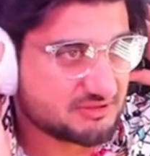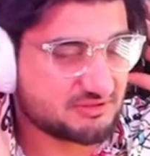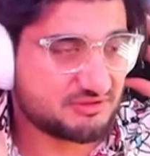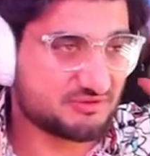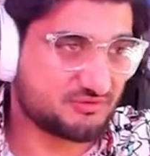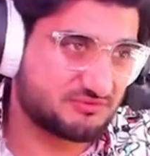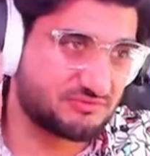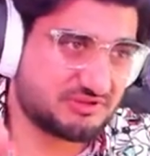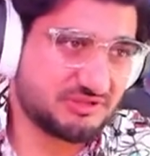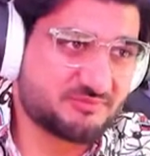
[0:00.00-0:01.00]
Oh,
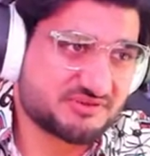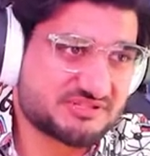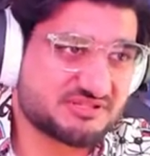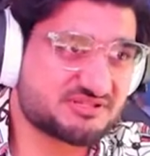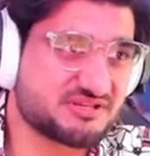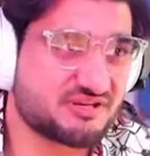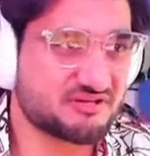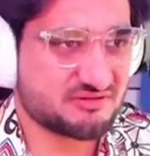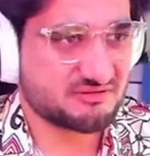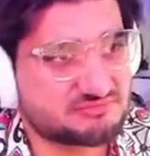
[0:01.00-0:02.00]
the Empress is a child